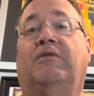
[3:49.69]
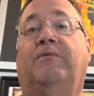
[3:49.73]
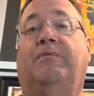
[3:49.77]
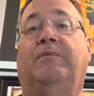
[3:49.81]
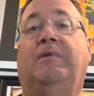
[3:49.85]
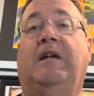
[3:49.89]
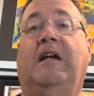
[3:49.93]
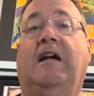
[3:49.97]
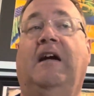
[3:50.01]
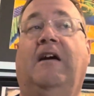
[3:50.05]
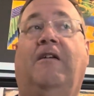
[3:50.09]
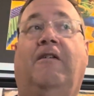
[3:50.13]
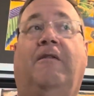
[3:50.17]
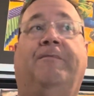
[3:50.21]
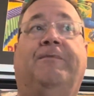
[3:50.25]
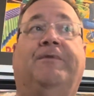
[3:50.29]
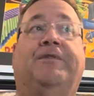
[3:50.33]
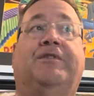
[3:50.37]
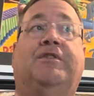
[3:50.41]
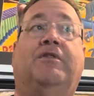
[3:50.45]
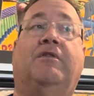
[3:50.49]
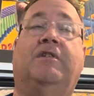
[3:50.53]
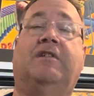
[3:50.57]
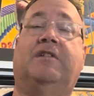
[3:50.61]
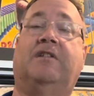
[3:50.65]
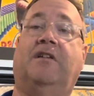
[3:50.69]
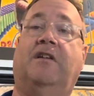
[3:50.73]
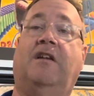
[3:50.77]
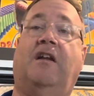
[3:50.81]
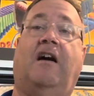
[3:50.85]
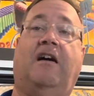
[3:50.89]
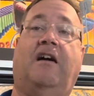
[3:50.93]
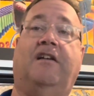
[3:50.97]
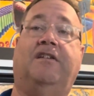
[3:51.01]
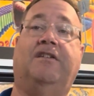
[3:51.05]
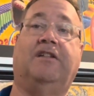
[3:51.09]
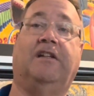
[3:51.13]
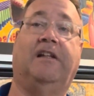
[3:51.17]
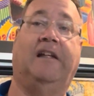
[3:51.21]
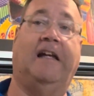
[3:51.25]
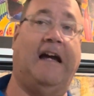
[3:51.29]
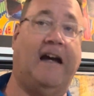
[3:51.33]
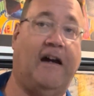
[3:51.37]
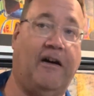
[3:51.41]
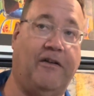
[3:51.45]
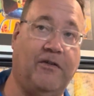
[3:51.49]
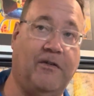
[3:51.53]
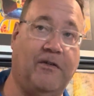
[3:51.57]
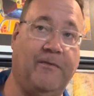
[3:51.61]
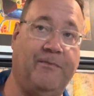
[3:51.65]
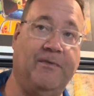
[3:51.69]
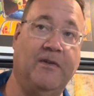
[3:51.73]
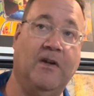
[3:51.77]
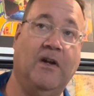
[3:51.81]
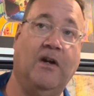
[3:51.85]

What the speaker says: piano, so it's a notch louder,